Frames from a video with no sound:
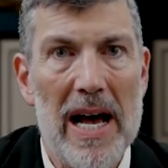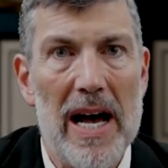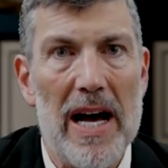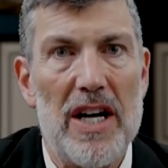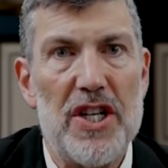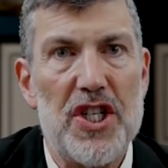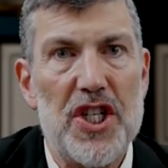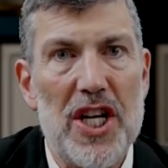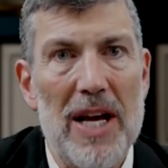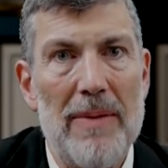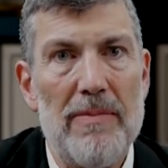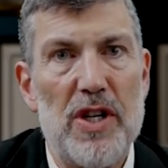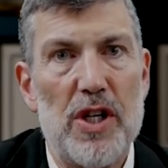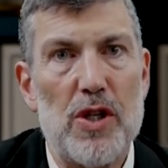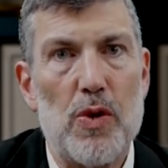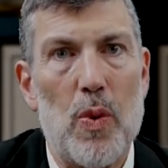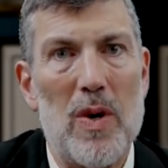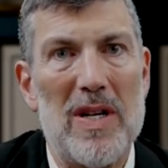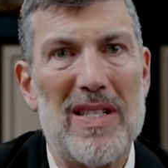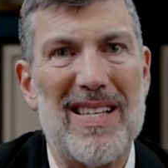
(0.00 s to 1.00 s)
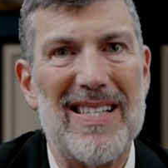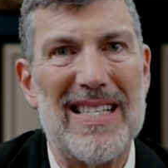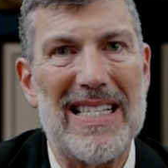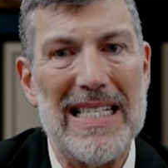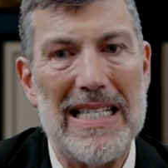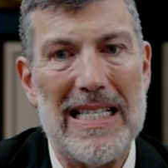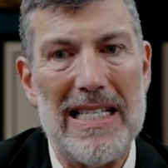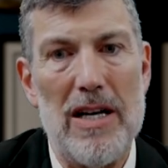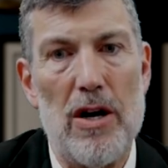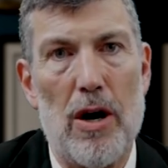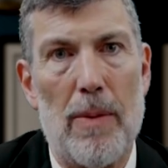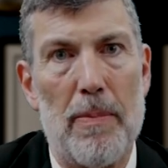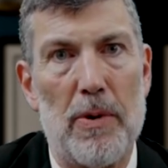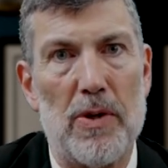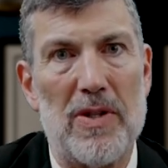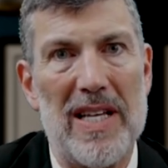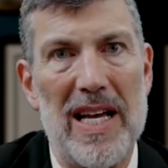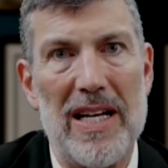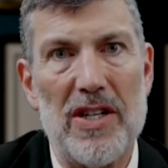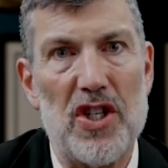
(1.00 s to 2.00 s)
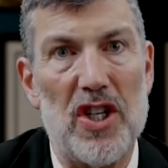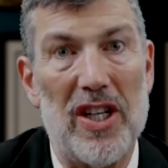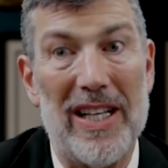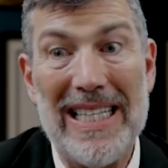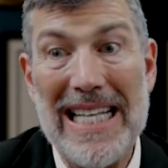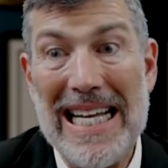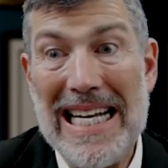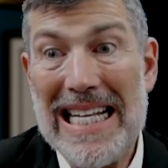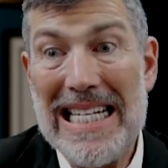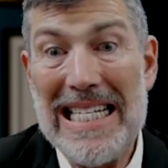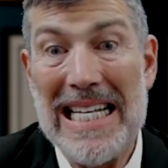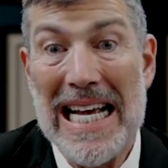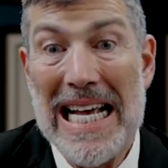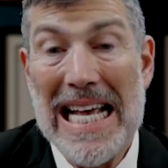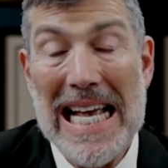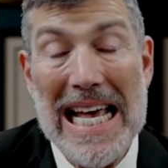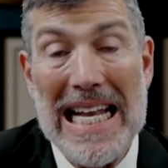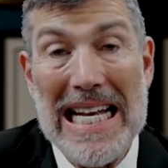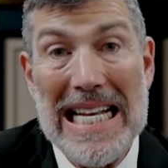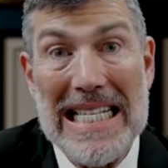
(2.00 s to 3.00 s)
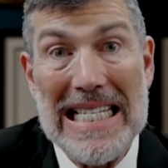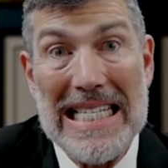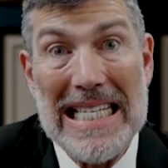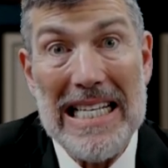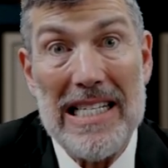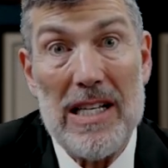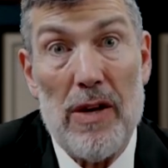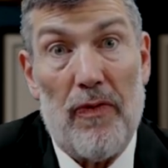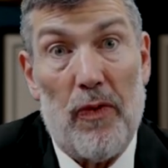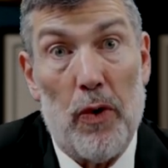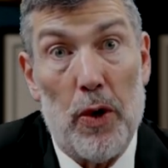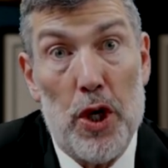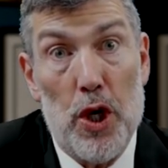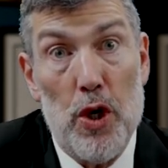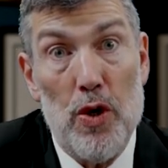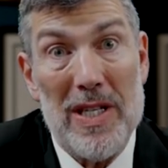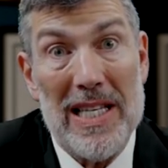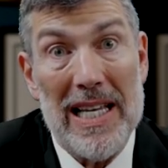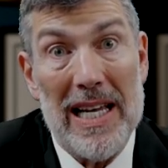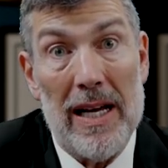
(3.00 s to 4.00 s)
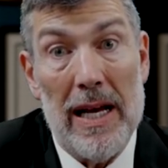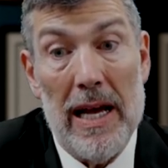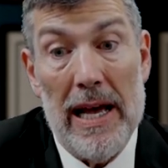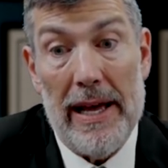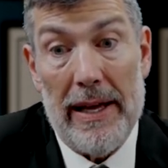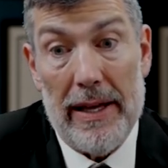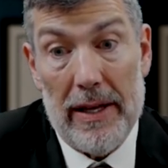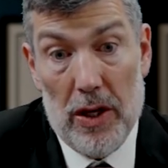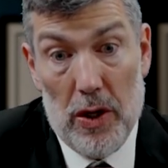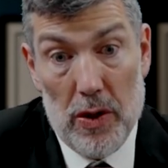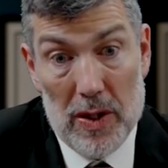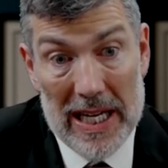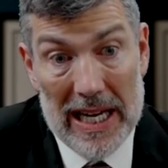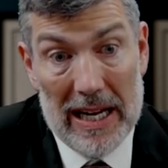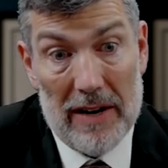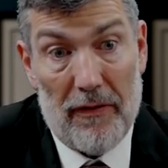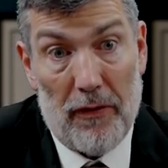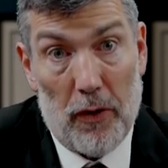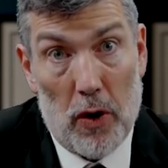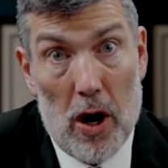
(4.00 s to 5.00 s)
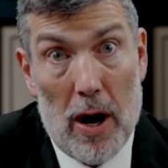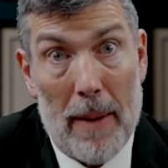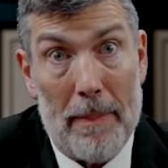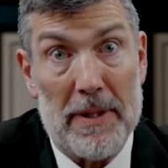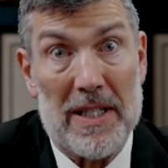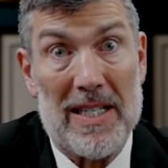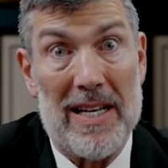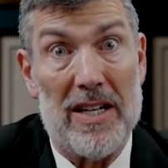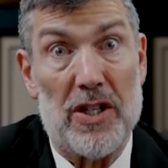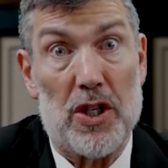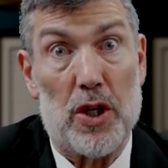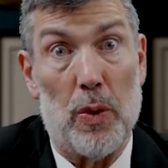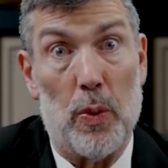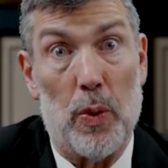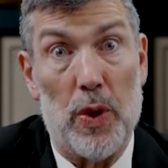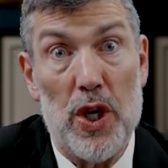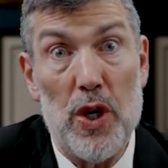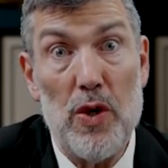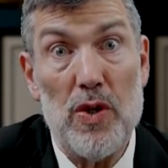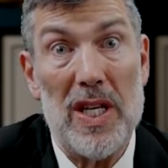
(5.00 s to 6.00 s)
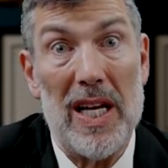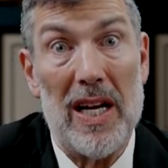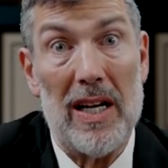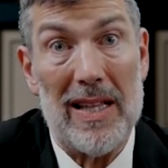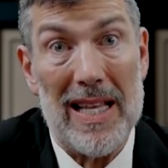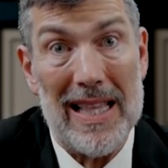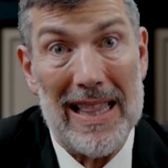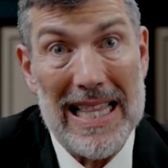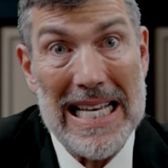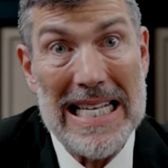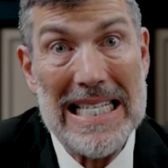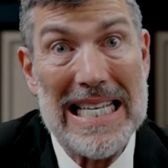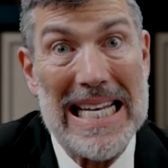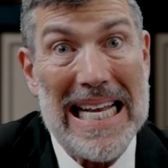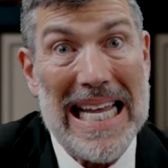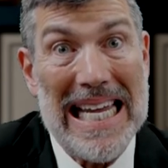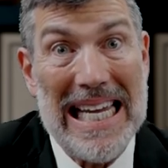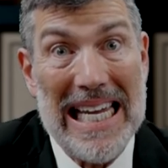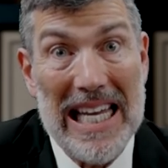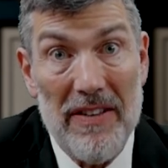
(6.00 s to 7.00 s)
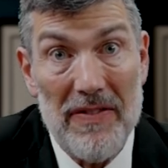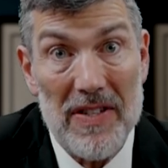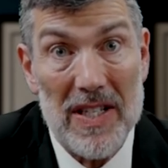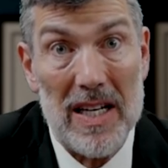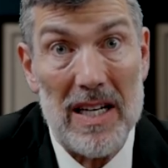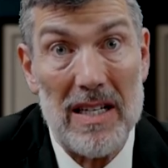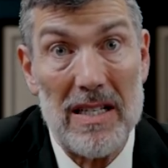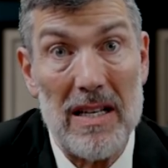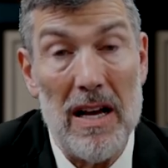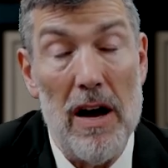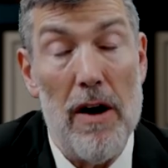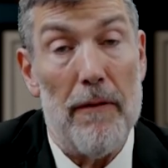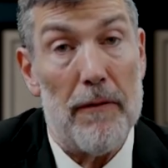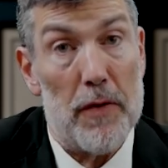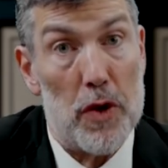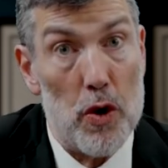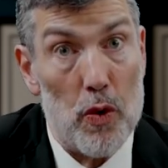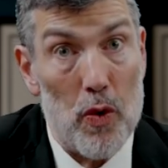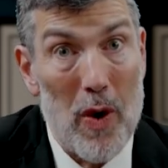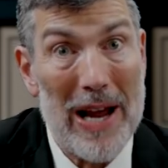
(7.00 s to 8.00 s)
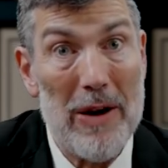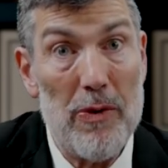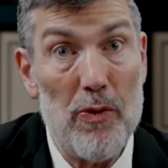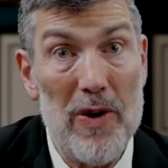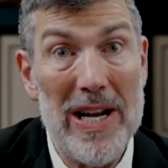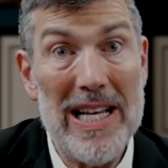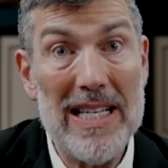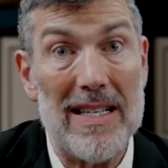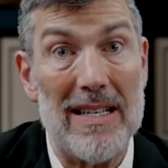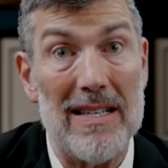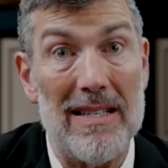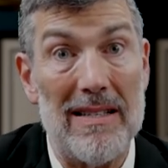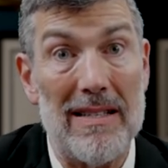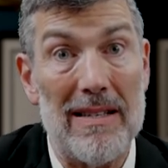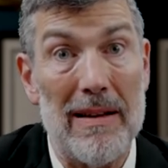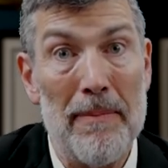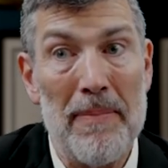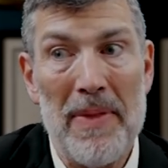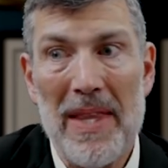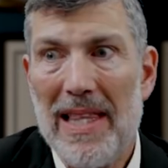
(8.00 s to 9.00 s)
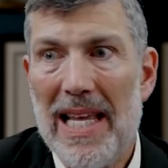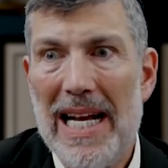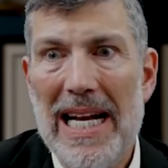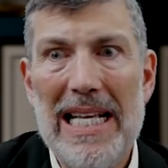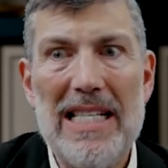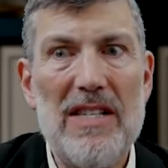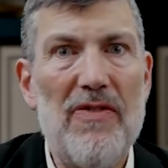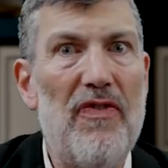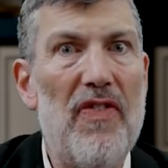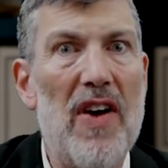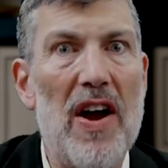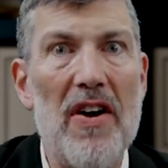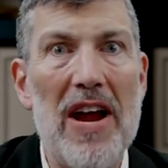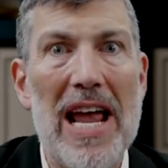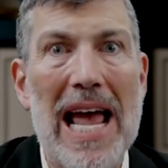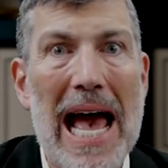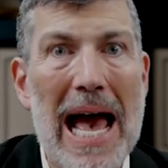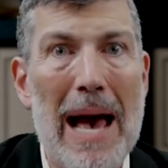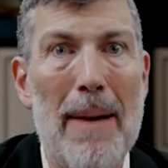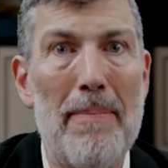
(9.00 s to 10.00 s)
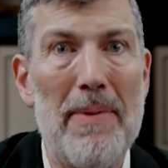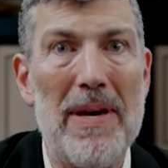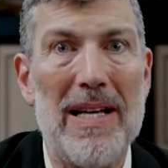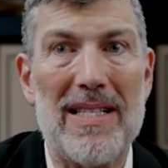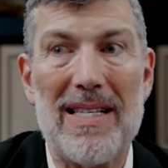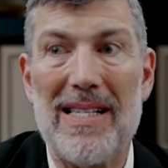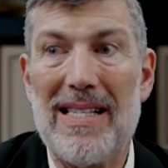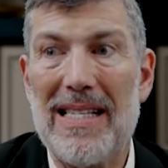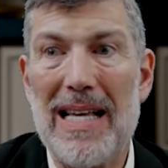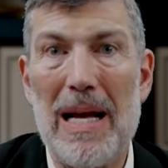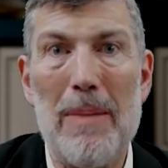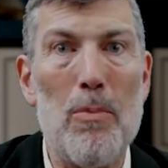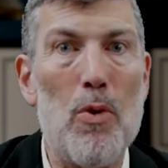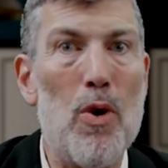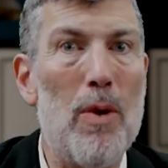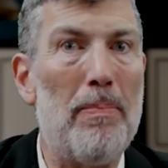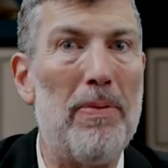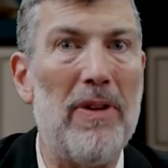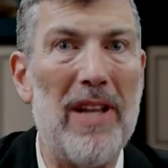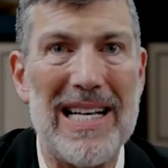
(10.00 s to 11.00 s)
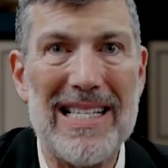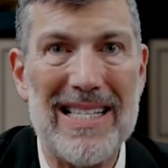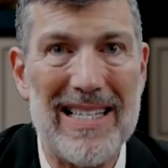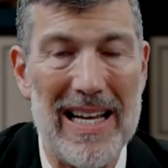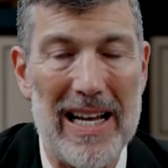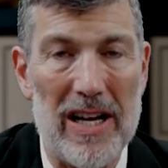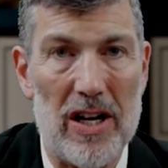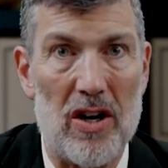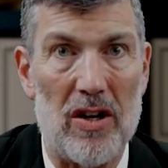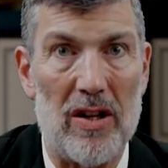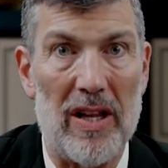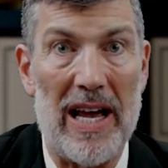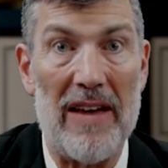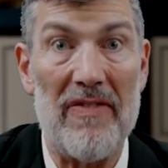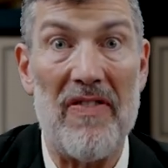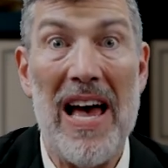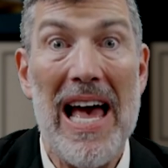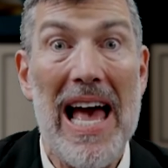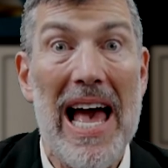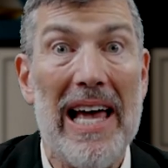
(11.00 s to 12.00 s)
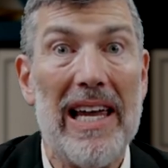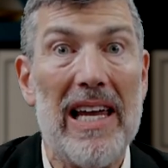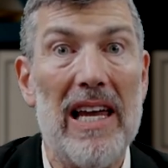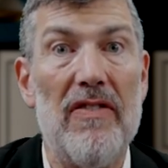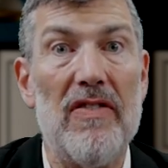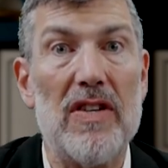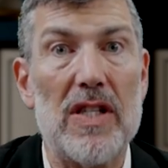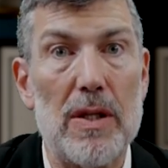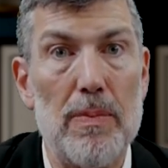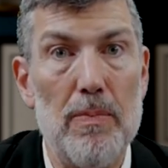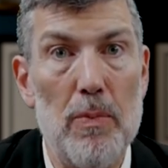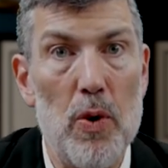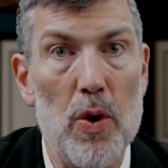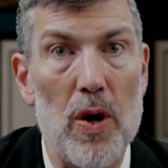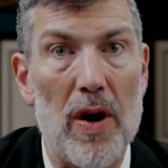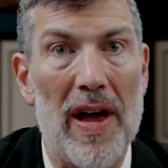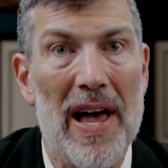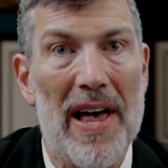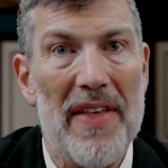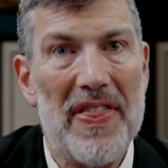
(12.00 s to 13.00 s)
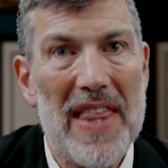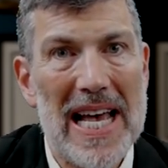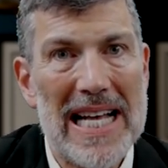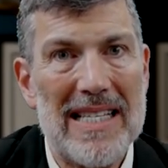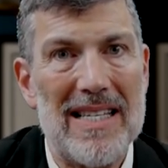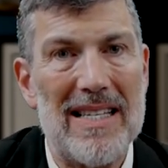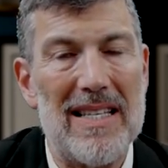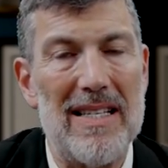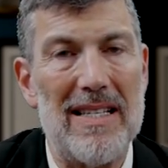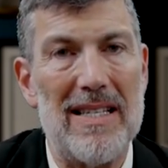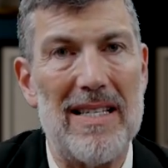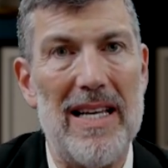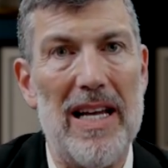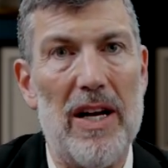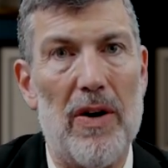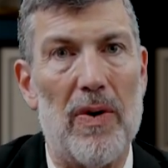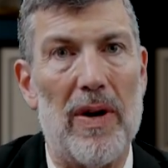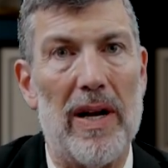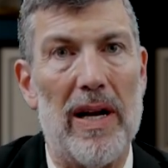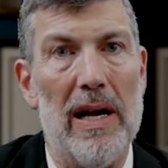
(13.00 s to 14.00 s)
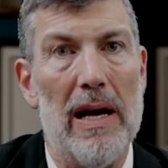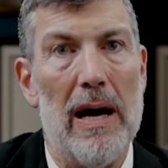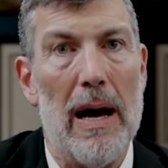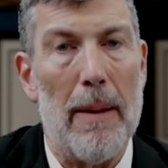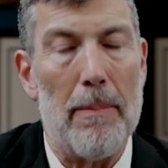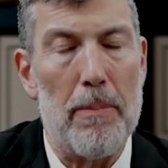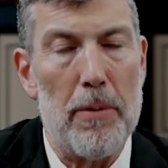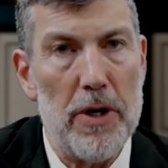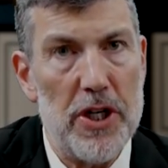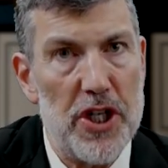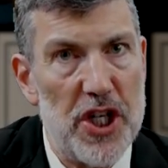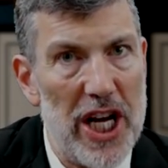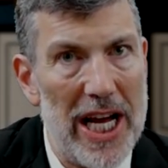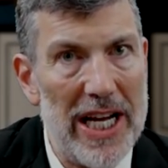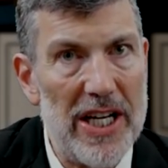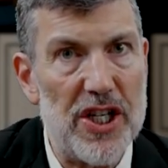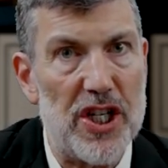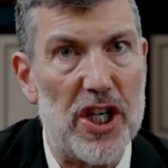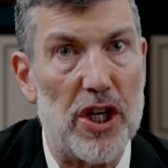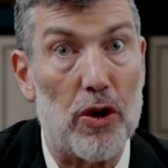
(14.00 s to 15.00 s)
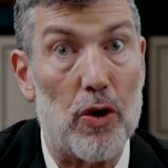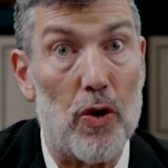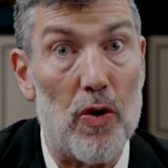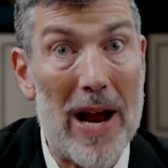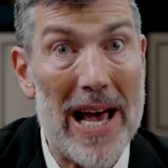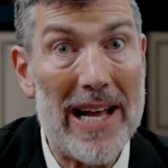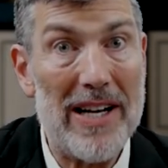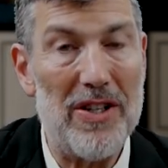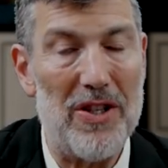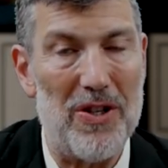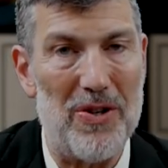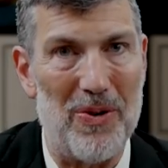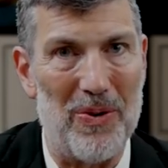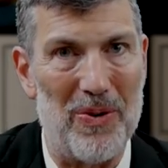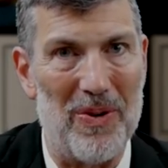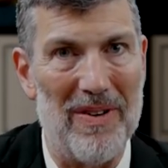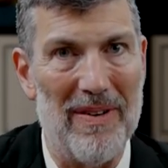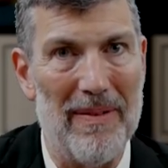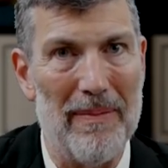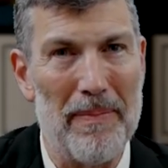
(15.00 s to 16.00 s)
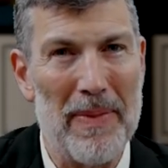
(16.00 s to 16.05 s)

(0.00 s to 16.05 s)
Hashem just wants us to see our potential, and then He sees if we're using it for our potential, and we're using the things that He gives us for the right reasons, then He's very happy to send more blessing in our life and give us more. That's the secret. Appreciation, gratitude.